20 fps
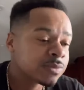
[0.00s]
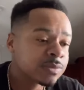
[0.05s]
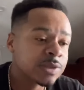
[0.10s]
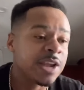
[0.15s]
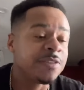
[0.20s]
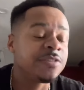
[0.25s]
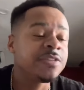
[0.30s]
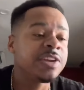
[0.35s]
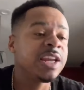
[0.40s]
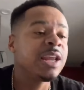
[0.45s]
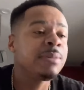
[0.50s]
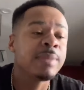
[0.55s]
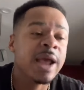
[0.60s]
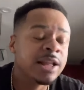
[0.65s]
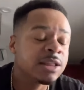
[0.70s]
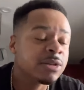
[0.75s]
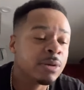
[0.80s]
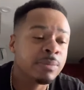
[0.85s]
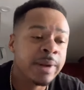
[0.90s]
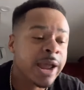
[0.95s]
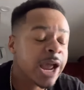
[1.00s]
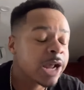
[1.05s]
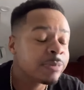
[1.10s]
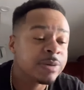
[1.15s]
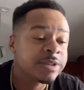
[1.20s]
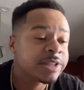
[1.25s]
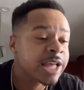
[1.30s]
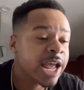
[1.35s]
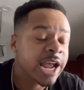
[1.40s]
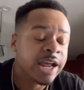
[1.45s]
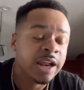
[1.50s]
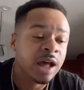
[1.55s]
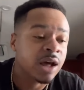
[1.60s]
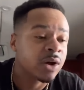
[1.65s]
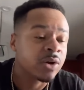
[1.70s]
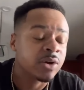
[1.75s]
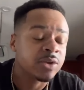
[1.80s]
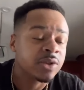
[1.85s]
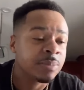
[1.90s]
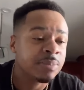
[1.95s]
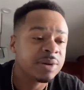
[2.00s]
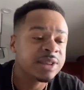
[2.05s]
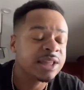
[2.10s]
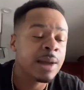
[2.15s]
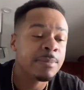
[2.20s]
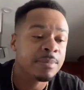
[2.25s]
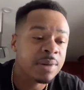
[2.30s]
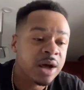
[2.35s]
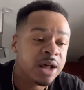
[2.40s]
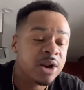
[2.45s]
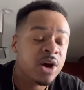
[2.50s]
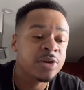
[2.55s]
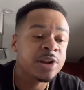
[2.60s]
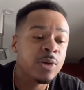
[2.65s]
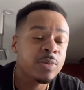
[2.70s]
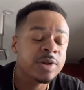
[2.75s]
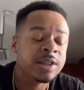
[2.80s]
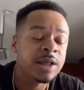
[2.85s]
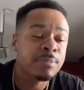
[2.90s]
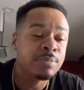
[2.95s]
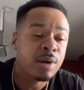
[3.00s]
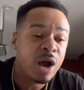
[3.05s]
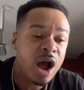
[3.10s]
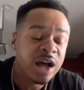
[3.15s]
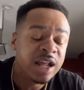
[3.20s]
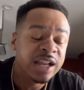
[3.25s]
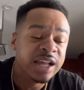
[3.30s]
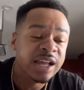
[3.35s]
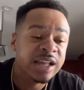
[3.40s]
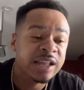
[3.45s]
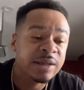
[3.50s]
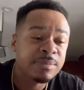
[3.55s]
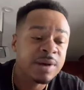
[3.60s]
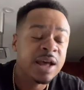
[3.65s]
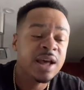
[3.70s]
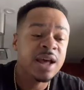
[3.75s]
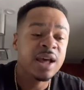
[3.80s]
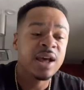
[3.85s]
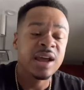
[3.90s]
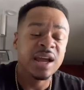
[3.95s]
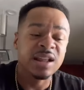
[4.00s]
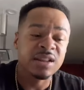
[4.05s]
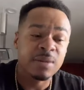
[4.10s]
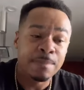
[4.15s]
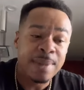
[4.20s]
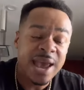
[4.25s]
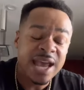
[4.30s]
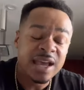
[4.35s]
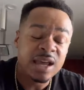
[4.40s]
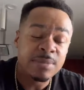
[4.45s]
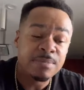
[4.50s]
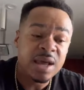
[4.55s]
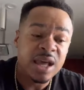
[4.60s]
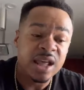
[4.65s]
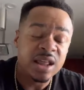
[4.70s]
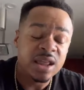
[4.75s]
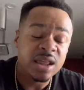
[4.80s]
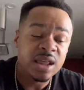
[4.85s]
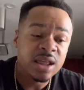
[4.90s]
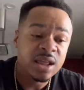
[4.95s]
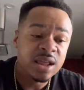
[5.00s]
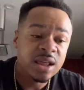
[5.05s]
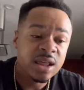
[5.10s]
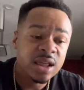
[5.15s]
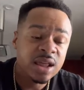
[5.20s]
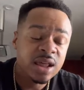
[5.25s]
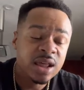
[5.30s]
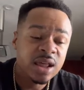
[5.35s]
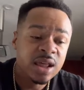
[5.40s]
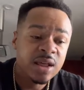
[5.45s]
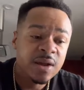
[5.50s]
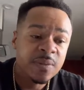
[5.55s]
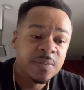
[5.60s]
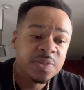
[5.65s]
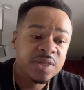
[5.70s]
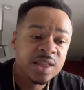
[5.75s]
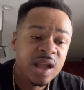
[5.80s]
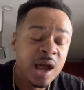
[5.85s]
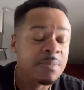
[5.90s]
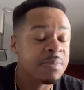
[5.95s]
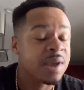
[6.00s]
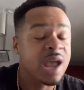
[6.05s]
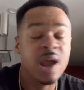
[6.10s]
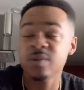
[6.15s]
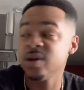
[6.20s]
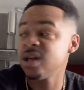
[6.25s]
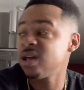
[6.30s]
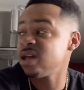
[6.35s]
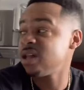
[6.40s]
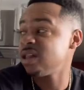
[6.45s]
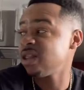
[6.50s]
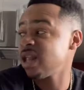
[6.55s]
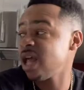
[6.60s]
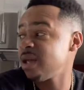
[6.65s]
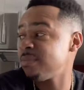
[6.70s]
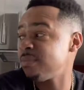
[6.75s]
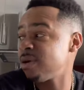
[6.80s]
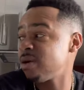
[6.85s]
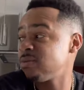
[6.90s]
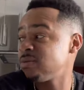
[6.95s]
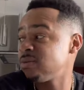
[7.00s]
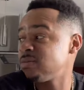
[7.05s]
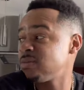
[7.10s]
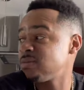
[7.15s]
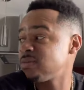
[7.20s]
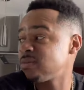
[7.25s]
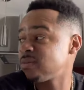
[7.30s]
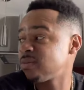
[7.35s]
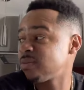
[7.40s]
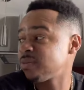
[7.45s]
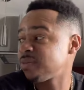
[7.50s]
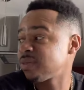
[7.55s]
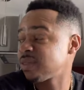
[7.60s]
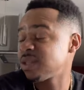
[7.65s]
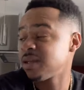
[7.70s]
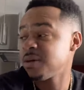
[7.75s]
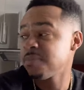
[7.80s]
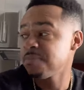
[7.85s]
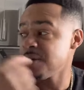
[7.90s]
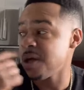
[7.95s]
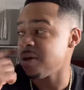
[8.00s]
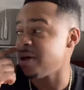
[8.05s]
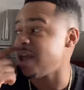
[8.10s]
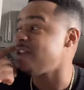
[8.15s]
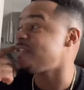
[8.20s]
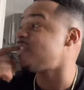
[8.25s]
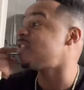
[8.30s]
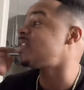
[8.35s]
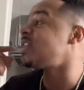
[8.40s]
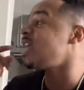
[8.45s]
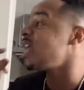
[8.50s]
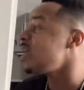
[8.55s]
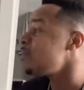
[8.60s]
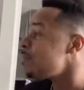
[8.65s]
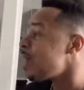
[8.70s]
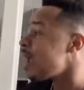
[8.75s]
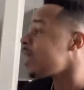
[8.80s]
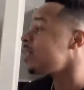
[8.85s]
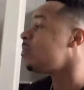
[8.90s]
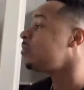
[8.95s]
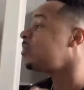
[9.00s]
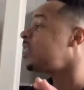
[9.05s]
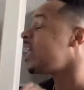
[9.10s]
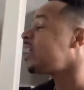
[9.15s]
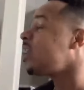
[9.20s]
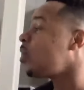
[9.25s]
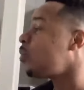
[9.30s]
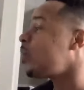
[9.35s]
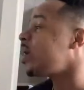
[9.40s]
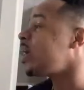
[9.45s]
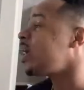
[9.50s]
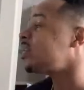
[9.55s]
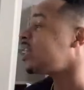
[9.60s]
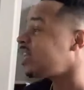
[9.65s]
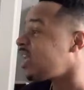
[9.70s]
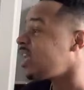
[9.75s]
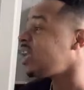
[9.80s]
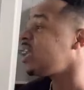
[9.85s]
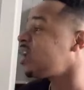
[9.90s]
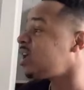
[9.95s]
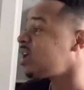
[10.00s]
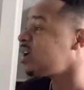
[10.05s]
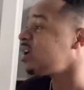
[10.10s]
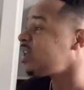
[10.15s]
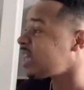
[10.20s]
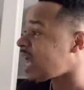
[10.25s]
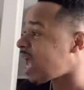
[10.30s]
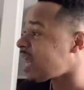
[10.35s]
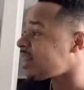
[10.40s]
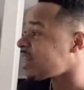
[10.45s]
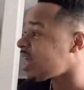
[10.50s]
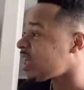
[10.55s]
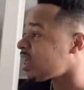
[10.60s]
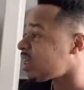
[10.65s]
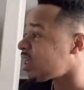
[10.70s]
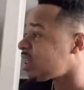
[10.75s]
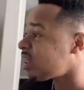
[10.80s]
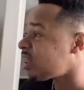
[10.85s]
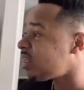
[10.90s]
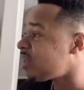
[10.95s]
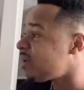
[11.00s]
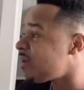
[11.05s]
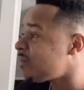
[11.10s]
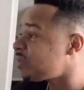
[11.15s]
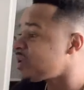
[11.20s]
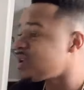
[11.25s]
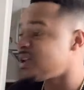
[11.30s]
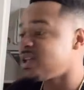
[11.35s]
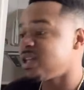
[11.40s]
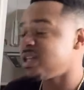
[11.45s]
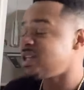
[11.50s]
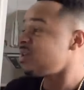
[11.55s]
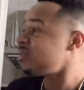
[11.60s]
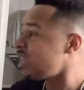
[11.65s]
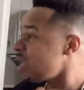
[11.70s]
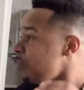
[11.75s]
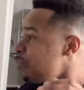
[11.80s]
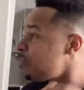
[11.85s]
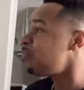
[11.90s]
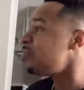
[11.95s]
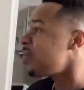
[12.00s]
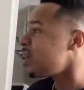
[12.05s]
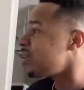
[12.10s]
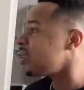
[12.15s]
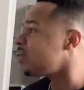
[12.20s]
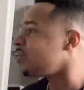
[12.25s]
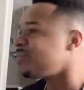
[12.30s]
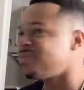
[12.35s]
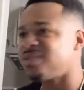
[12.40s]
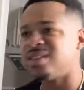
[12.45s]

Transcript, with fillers: If she make the mashed potatoes and put that butt on there with that broccoli and and I'm baking bitch, I'm marrying him tonight, bro. But if she make them chicken wings again good like that, she put